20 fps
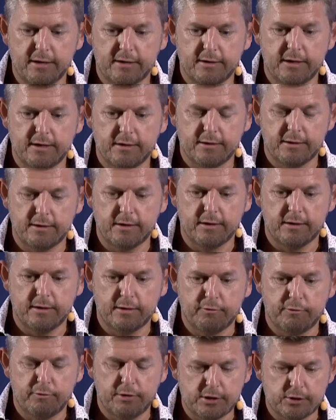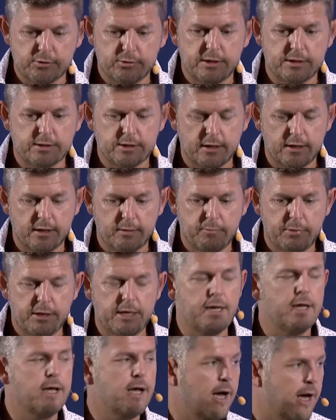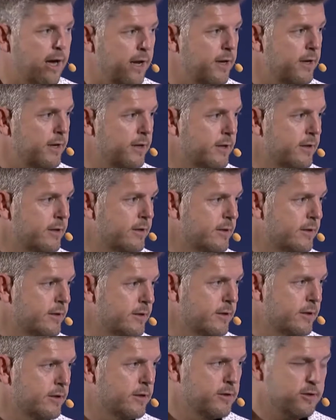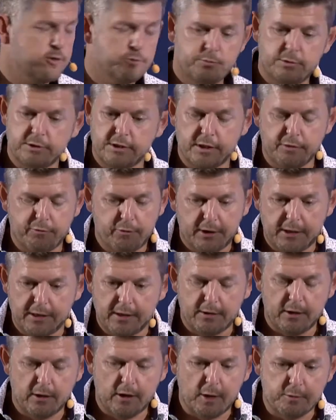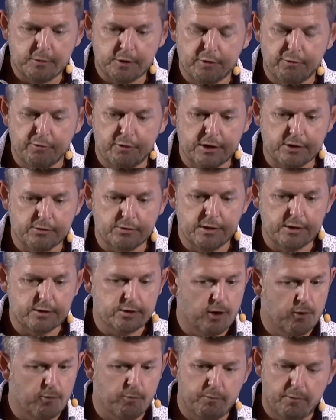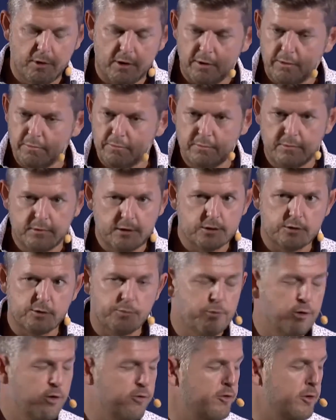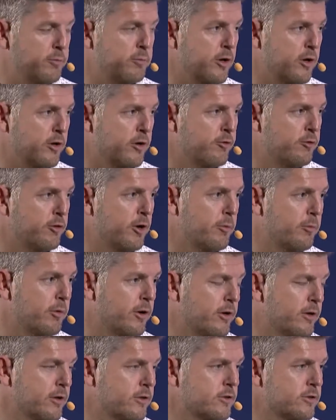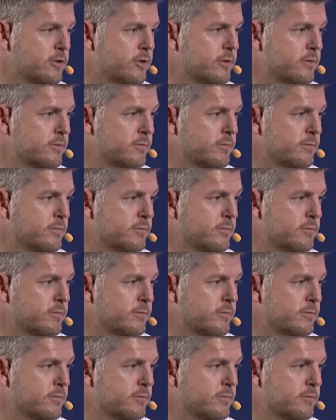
and I think the fisheries in PEI, specifically the lobster fisheries, is a perfect market for our products.